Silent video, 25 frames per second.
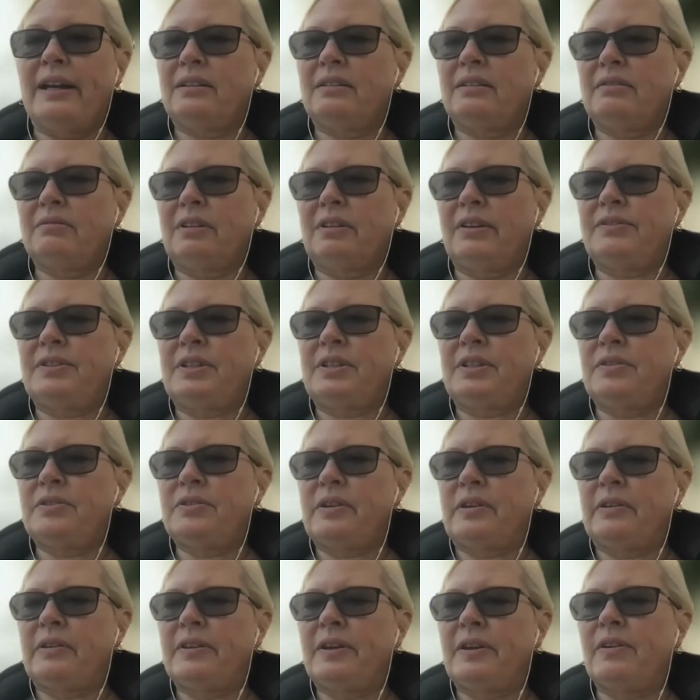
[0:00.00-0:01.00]
love to use
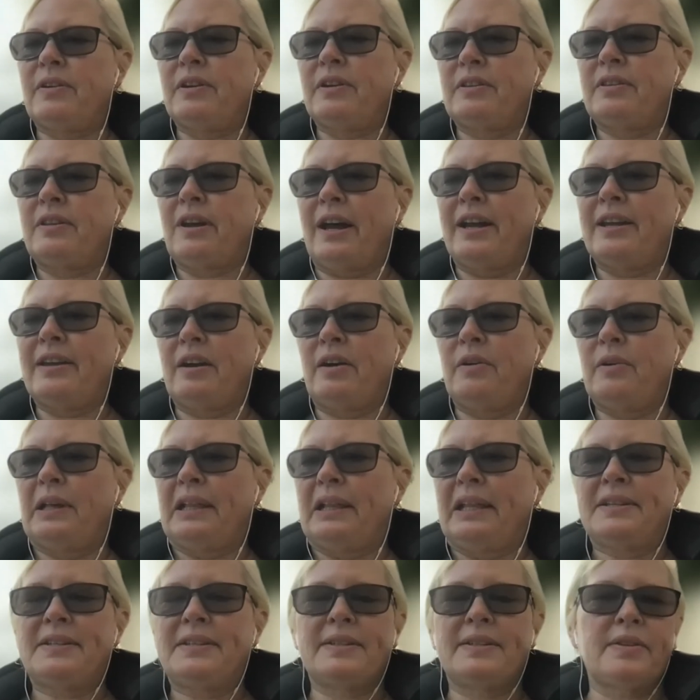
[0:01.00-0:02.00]
it.
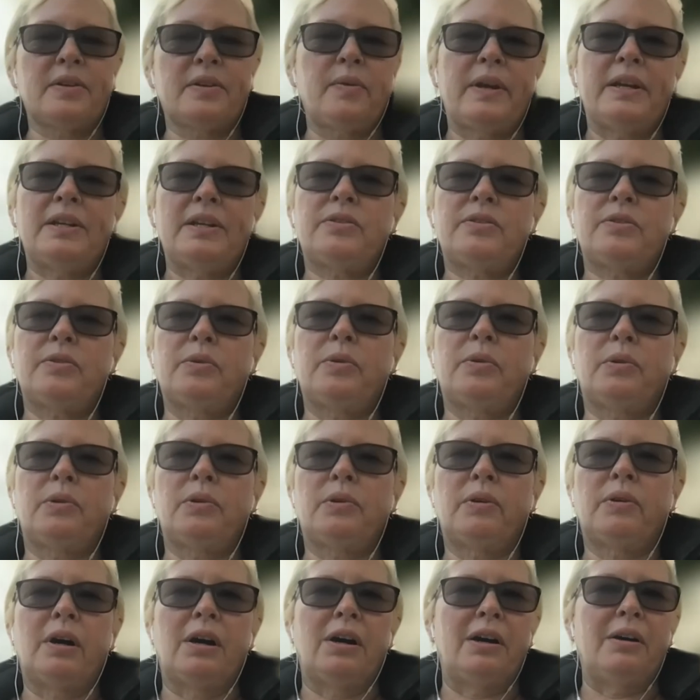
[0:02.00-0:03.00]
OLS is a great
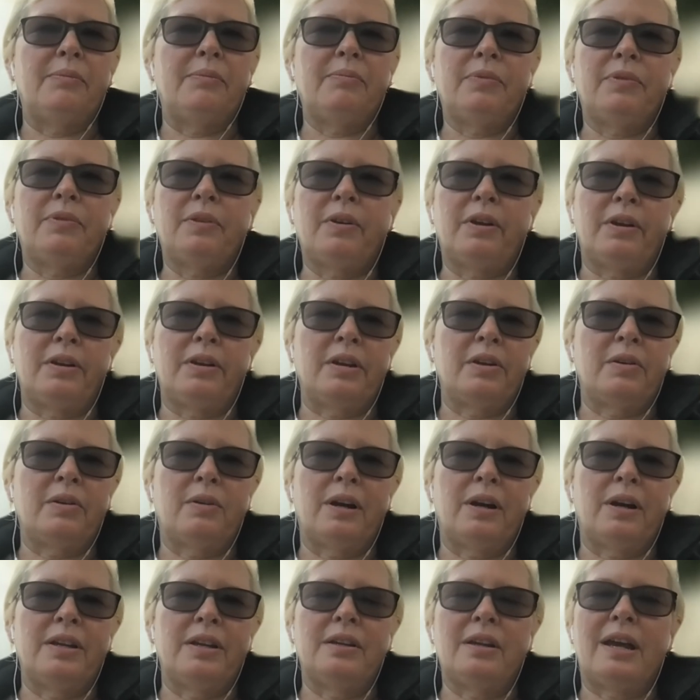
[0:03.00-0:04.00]
tool.
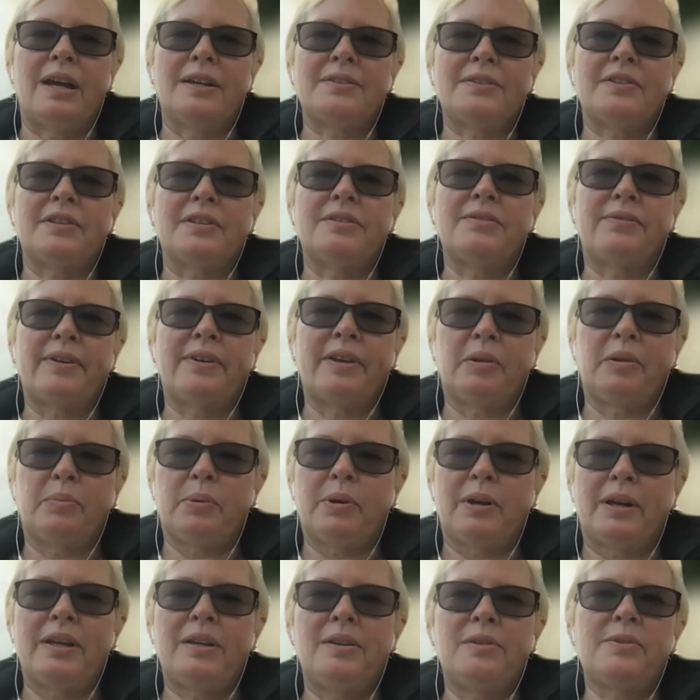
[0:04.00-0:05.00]
As a
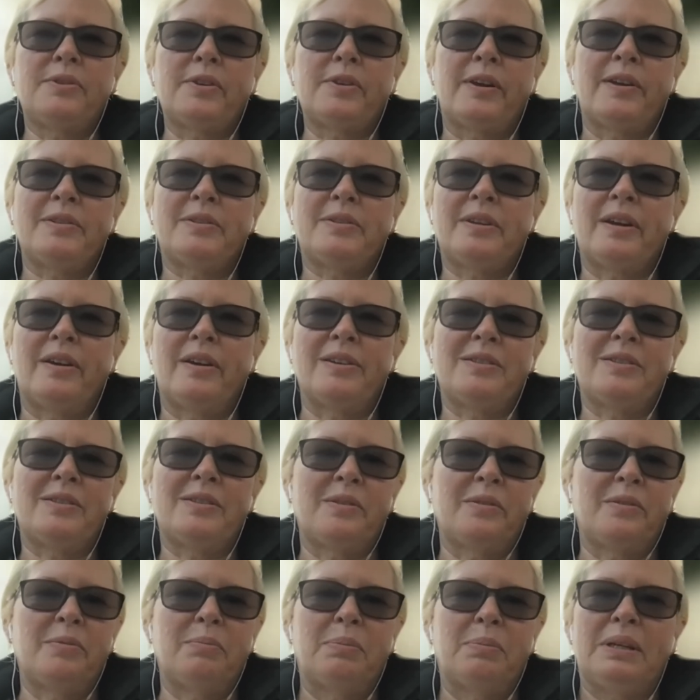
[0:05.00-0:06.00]
developer, I use
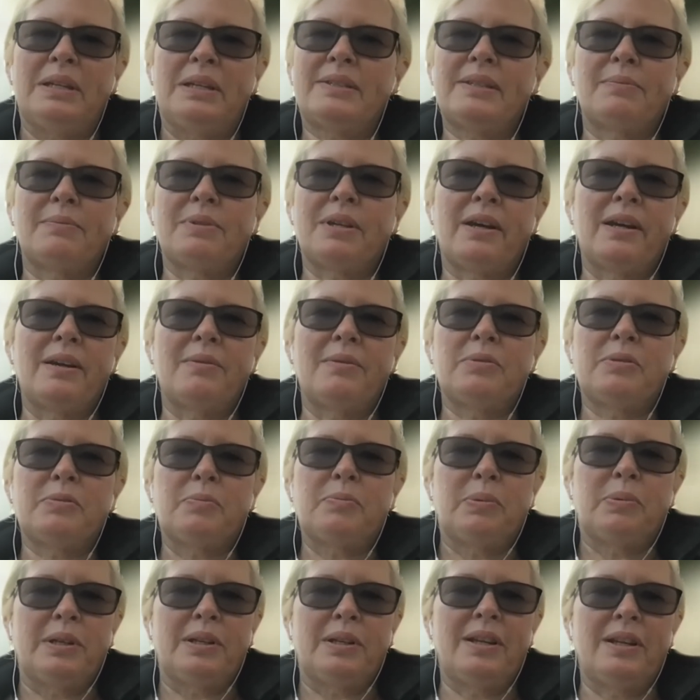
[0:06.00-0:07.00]
OntoB sometimes,
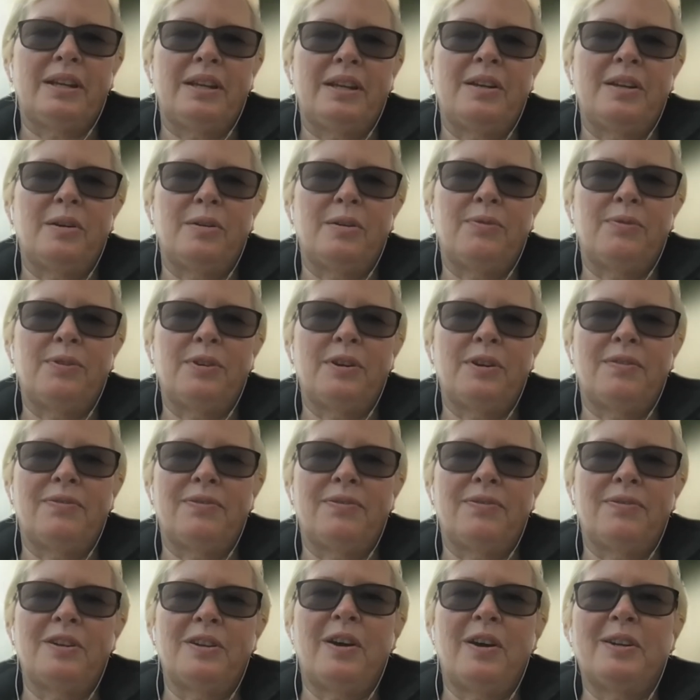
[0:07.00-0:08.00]
but for
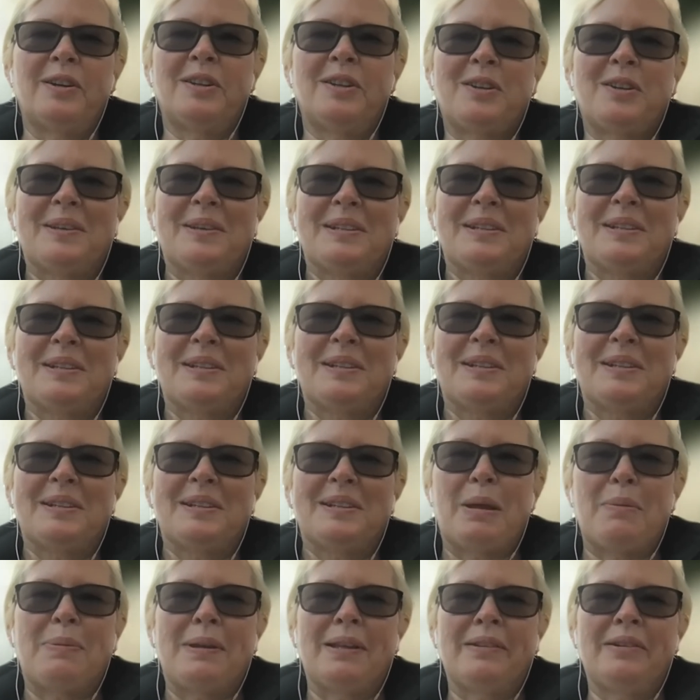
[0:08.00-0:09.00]
non-ontologists, that one might be
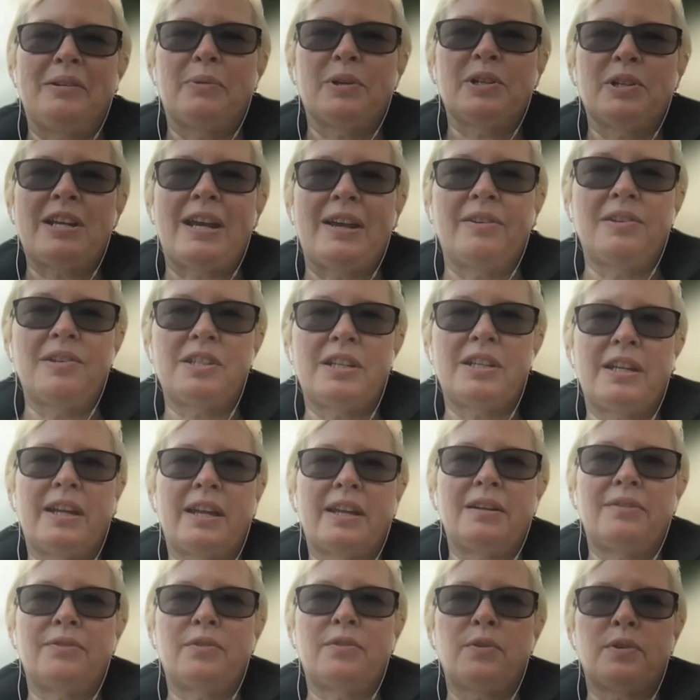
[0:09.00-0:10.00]
a little more challenging.
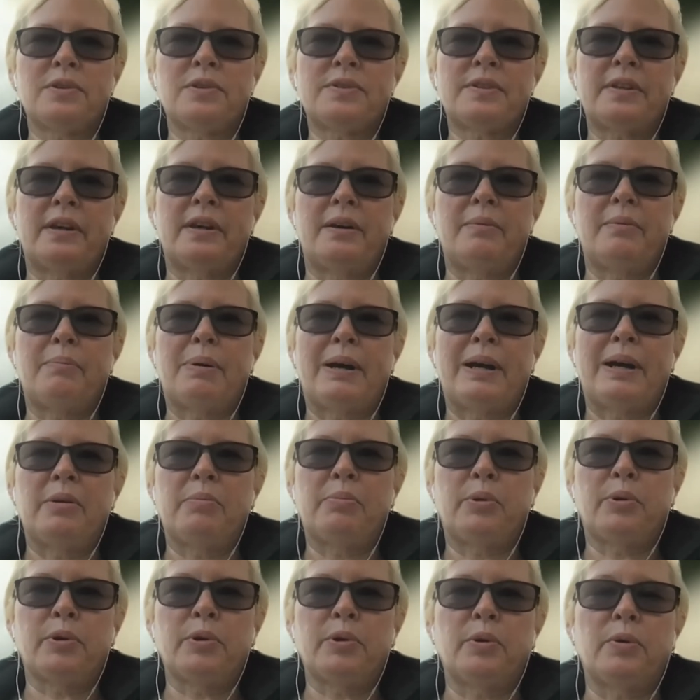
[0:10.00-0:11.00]
And of course,
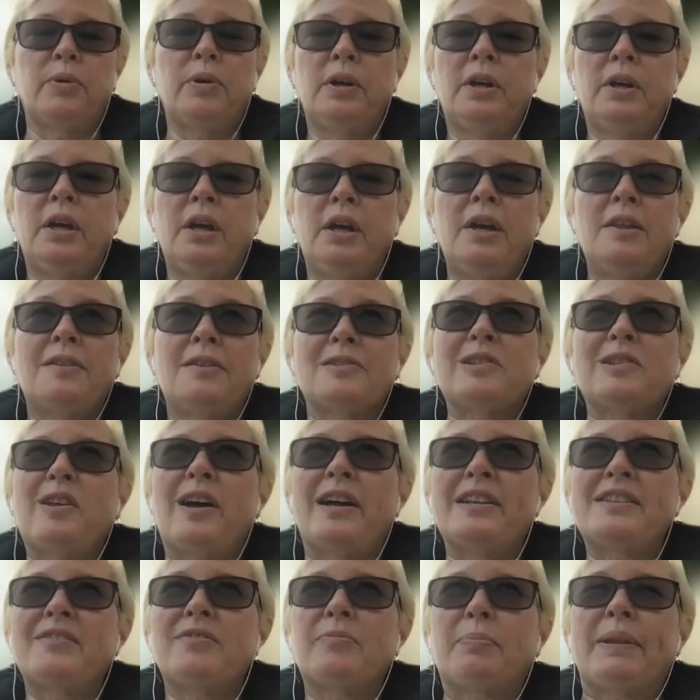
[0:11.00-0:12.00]
BioPortal. There's
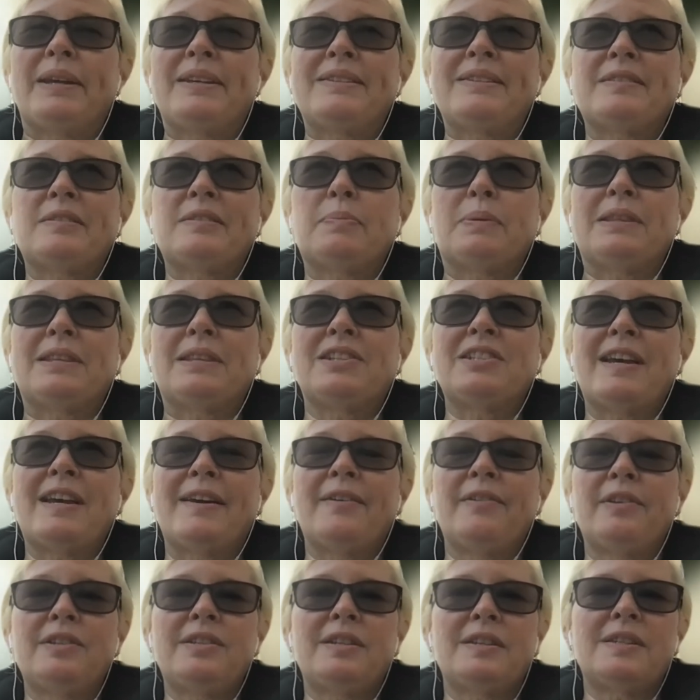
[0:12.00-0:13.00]
lots of places, but the
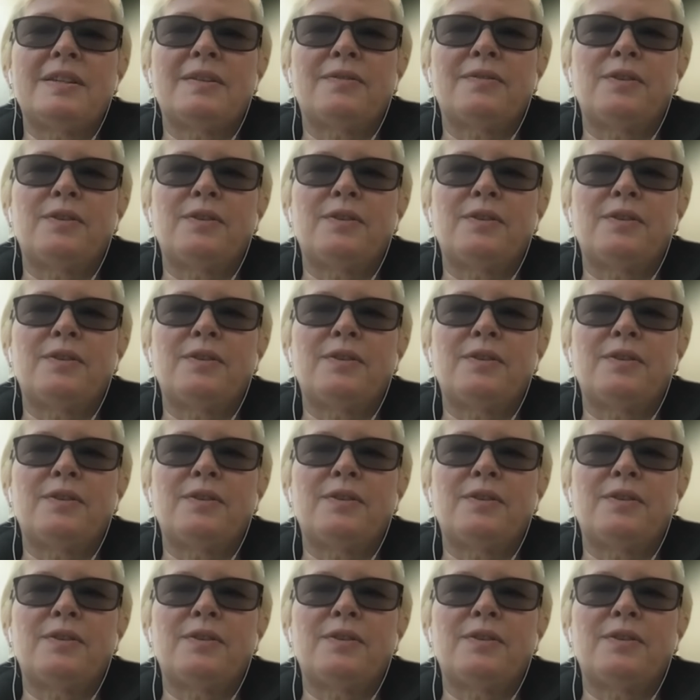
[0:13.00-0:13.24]
challenge is